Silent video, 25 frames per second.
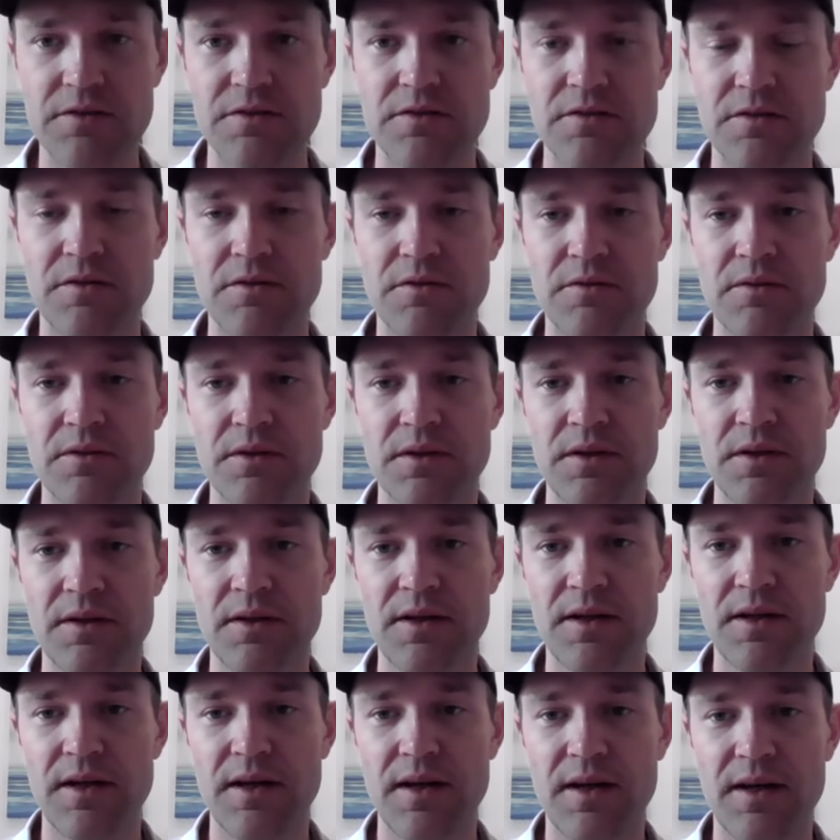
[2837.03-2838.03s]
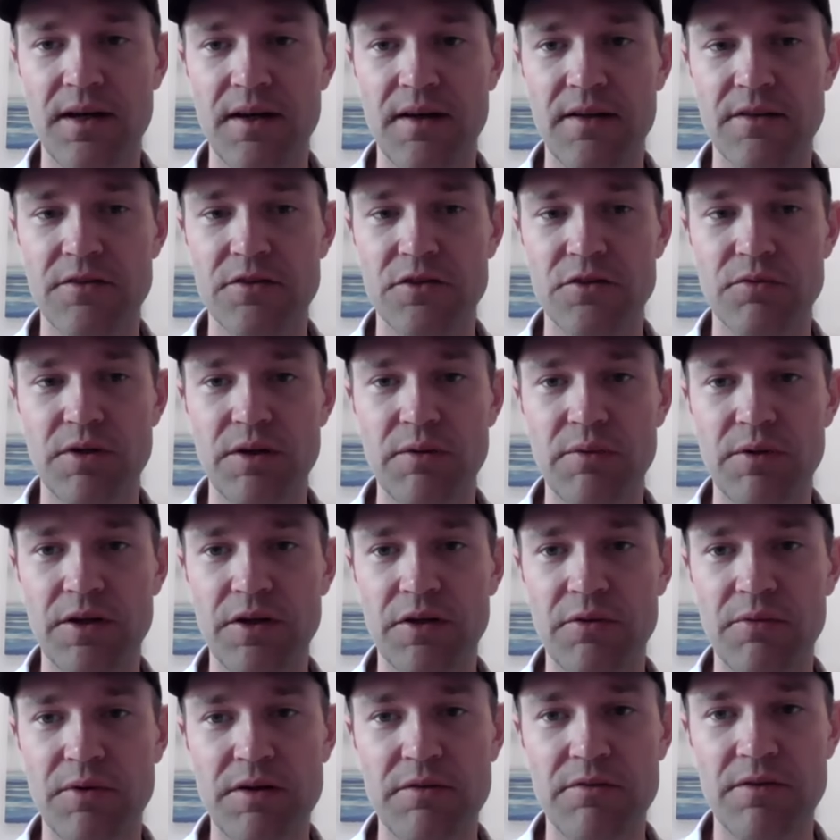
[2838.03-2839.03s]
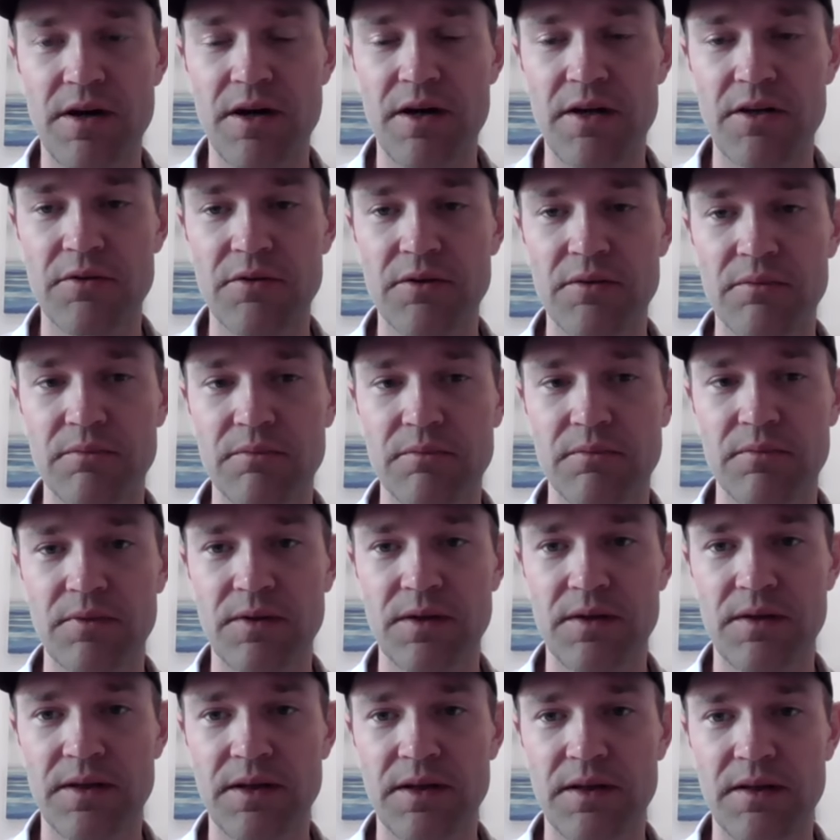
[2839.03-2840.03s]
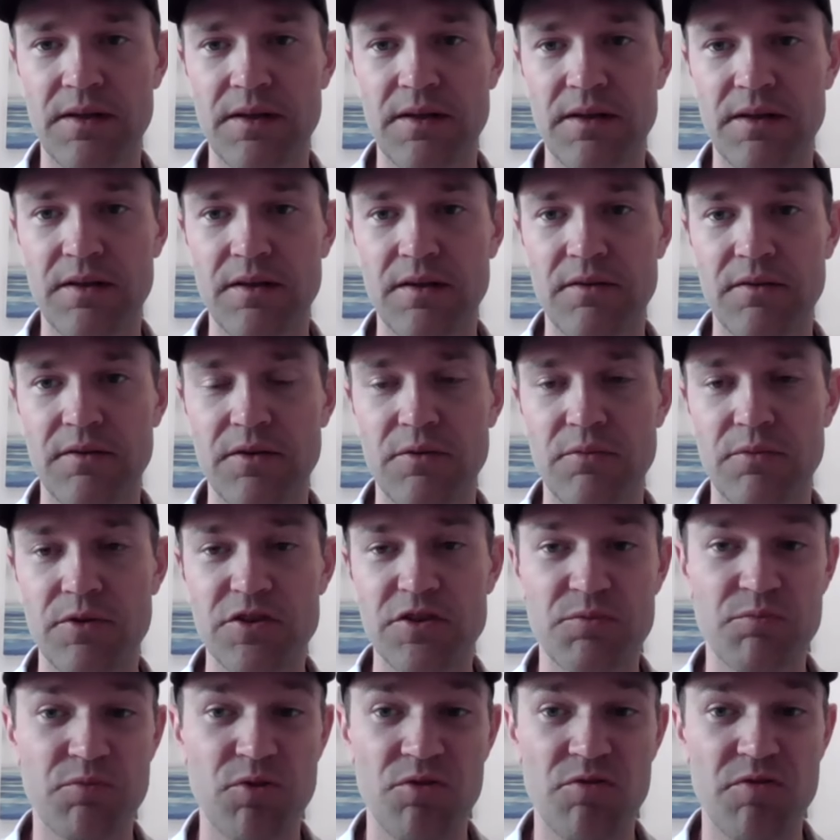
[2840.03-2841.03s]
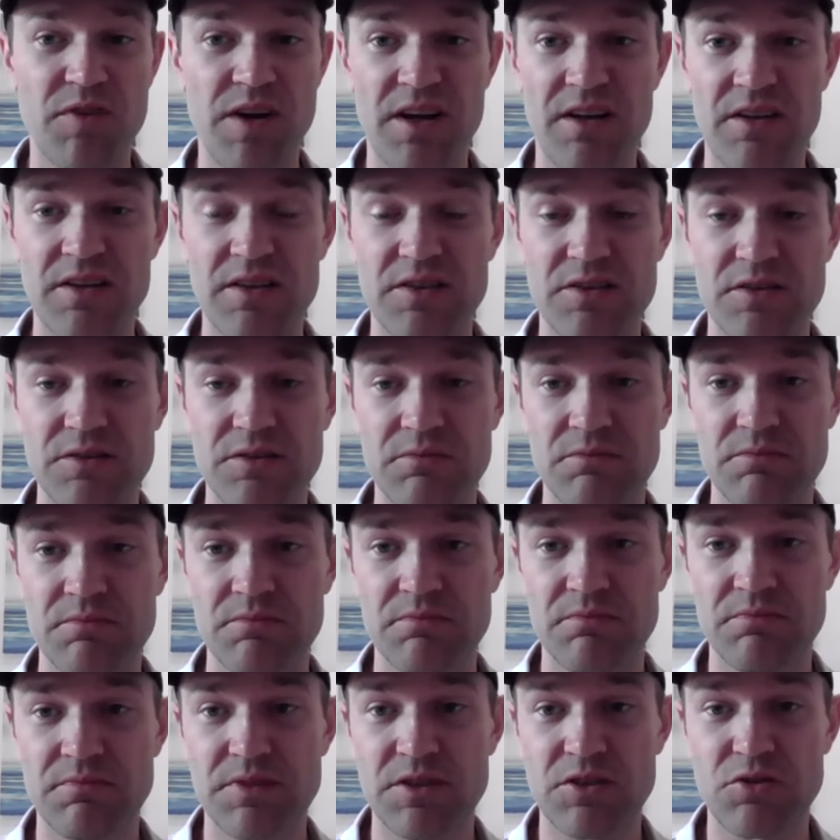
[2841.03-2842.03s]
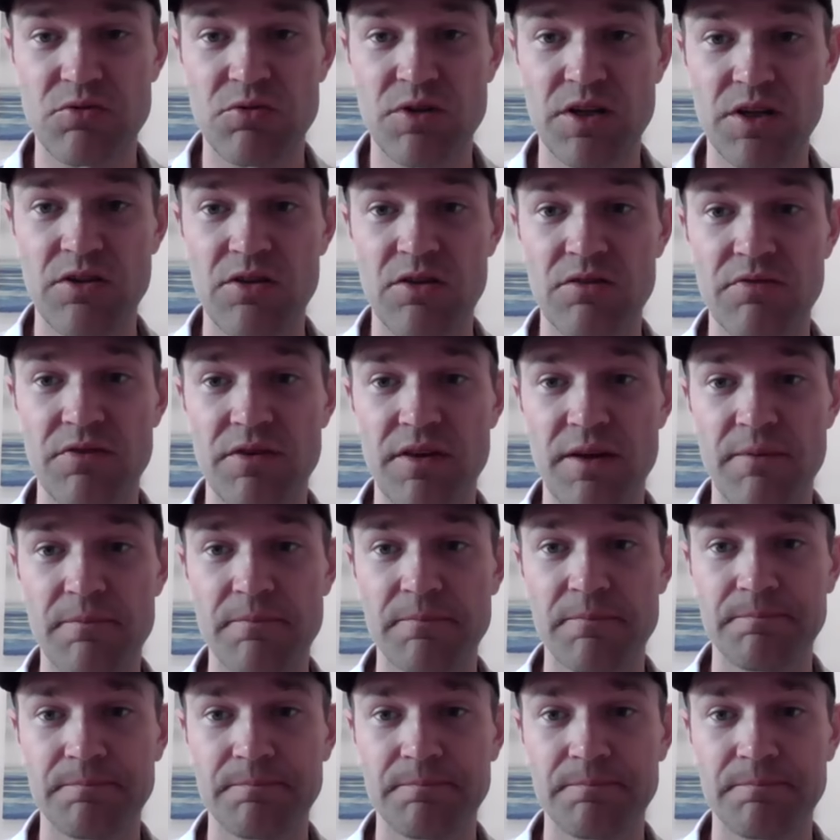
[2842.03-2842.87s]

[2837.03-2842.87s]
So uh, it's a great way to create value, and the uh, the risk profile is is quite good for them.